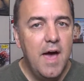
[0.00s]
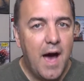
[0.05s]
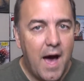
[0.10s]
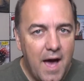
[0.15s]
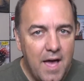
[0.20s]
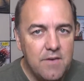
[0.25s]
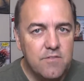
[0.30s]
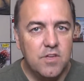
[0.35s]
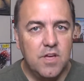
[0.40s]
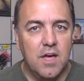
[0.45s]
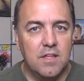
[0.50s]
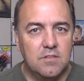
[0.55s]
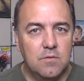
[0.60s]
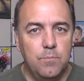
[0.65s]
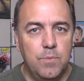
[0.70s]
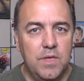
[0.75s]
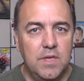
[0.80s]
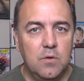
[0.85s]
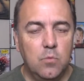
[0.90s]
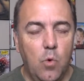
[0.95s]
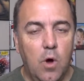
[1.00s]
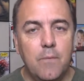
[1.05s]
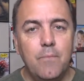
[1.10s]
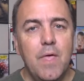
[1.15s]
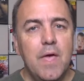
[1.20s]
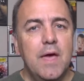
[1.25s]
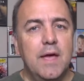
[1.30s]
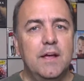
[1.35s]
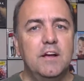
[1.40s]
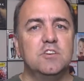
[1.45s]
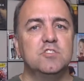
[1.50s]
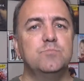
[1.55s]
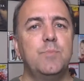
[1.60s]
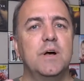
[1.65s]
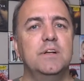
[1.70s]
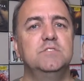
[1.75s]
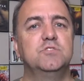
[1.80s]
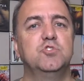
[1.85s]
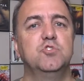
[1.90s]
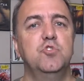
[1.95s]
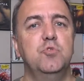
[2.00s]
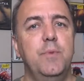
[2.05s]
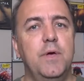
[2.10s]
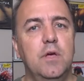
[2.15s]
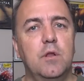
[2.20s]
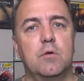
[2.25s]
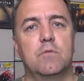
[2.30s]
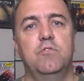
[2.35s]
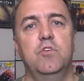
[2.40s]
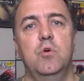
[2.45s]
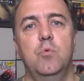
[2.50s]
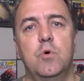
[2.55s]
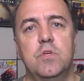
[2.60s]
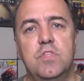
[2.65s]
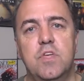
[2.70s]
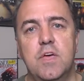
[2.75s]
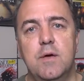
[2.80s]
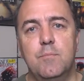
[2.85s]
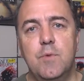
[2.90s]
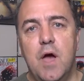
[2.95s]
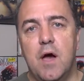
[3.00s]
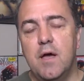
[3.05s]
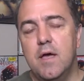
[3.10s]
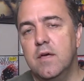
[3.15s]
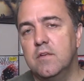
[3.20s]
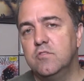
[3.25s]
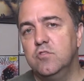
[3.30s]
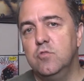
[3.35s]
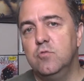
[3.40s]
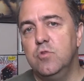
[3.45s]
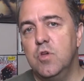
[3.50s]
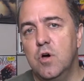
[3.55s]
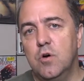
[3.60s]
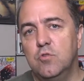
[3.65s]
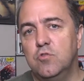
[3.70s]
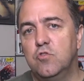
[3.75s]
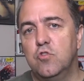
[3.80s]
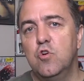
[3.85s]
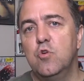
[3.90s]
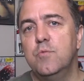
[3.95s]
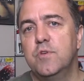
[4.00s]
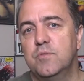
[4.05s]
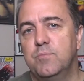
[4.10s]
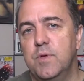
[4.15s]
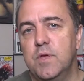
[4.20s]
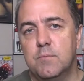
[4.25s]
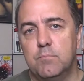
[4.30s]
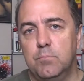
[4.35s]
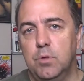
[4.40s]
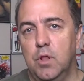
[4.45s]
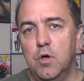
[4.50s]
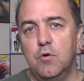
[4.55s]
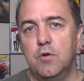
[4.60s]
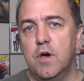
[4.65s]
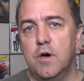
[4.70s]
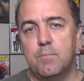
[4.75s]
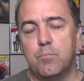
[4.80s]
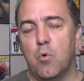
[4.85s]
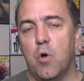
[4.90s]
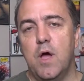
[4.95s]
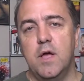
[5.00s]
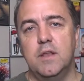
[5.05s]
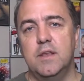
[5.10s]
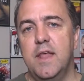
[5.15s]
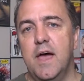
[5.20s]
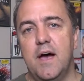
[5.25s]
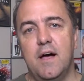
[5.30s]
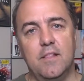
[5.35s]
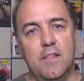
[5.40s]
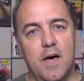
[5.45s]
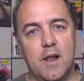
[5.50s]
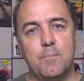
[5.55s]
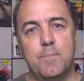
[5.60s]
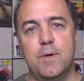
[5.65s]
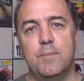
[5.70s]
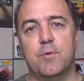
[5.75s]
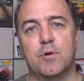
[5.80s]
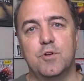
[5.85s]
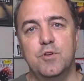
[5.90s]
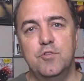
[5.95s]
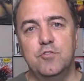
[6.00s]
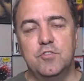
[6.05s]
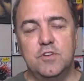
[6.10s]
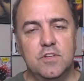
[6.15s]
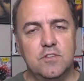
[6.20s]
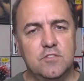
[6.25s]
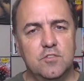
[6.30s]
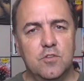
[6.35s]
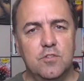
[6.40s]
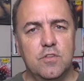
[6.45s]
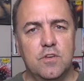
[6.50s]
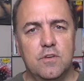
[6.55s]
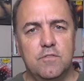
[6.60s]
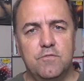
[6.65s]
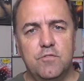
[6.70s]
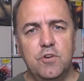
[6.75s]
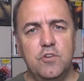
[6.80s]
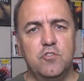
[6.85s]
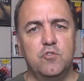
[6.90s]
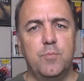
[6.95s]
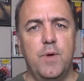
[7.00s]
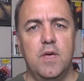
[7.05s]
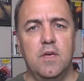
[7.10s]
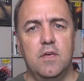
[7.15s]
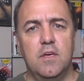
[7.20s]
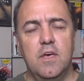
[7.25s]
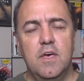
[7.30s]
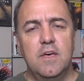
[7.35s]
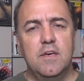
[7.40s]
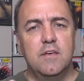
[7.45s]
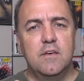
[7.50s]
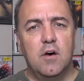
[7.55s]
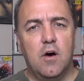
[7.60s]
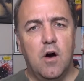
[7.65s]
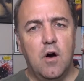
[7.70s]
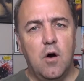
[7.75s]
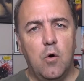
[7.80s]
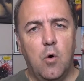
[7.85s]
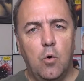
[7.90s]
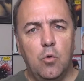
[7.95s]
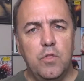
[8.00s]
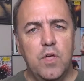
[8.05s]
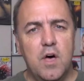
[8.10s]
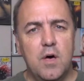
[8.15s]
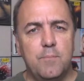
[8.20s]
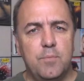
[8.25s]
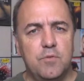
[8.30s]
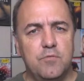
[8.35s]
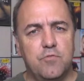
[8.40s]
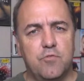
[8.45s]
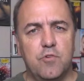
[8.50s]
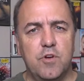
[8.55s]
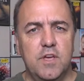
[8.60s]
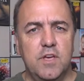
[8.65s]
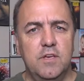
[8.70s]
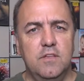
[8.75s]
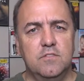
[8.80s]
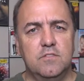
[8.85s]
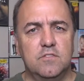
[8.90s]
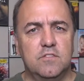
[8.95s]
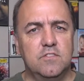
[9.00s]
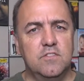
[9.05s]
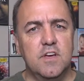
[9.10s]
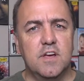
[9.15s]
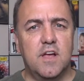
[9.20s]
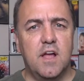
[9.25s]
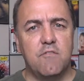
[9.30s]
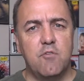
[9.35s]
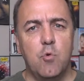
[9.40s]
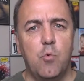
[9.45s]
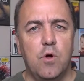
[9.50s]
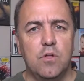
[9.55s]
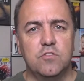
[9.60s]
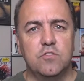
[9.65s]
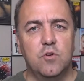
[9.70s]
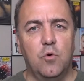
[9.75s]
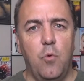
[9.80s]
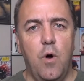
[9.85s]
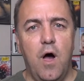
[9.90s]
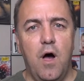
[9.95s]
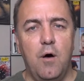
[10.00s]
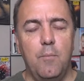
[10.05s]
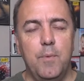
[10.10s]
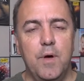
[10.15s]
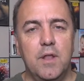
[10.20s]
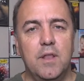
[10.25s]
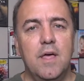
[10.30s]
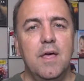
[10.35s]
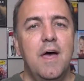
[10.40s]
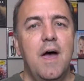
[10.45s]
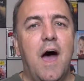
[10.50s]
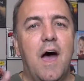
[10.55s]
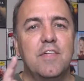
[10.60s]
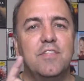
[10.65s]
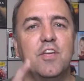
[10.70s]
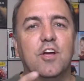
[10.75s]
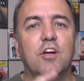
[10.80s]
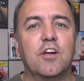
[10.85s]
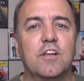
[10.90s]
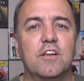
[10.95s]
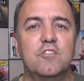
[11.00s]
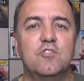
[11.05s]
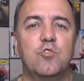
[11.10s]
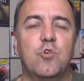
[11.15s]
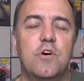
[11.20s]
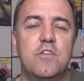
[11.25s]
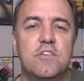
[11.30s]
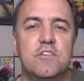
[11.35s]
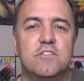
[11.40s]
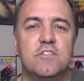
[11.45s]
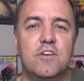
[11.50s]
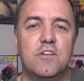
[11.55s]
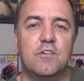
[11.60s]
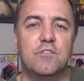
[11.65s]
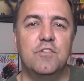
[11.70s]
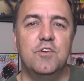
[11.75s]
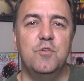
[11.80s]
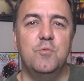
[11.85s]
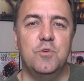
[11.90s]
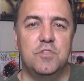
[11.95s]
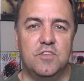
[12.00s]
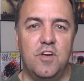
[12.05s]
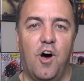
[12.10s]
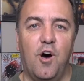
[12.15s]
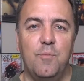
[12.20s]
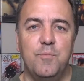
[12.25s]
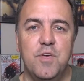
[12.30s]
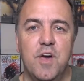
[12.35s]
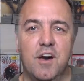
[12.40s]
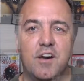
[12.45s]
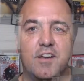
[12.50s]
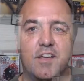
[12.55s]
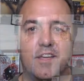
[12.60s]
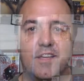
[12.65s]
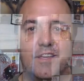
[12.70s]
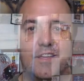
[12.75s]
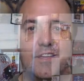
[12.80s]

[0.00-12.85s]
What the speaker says: I even got to be in one. Here's my Zoom interview with him. Now, as you know, Zoom is being blown up right now. A lot of people are using it, so the footage may hold up and freeze and stick every once in a while. But I think you're going to enjoy this interview. Hey, Tom, how are